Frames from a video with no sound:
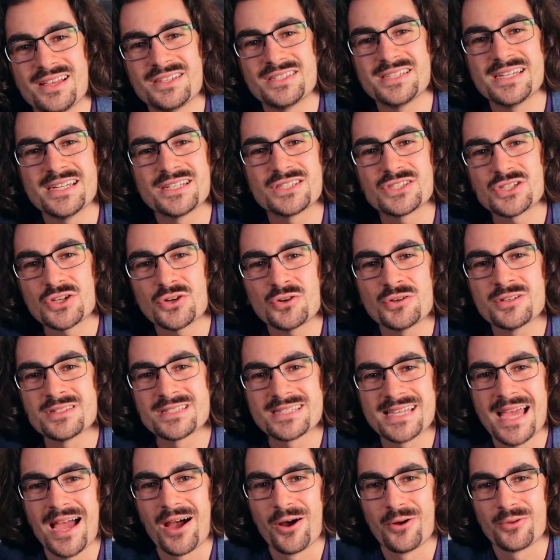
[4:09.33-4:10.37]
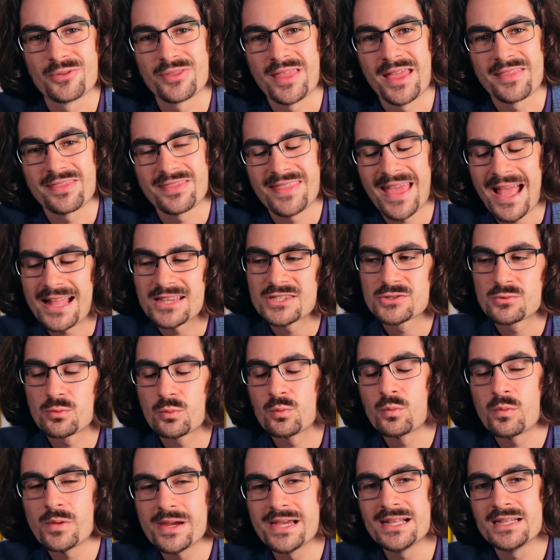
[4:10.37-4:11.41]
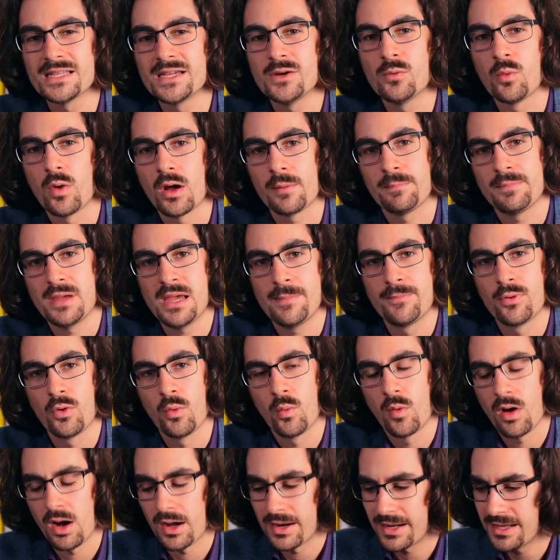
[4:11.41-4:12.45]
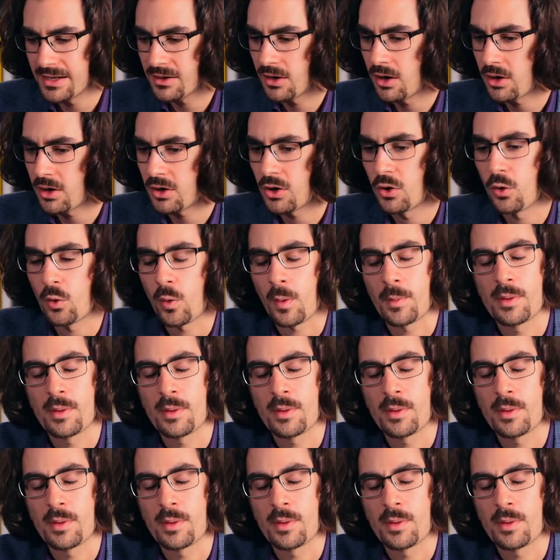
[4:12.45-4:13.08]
See, it turns out that that's really what people want in our core.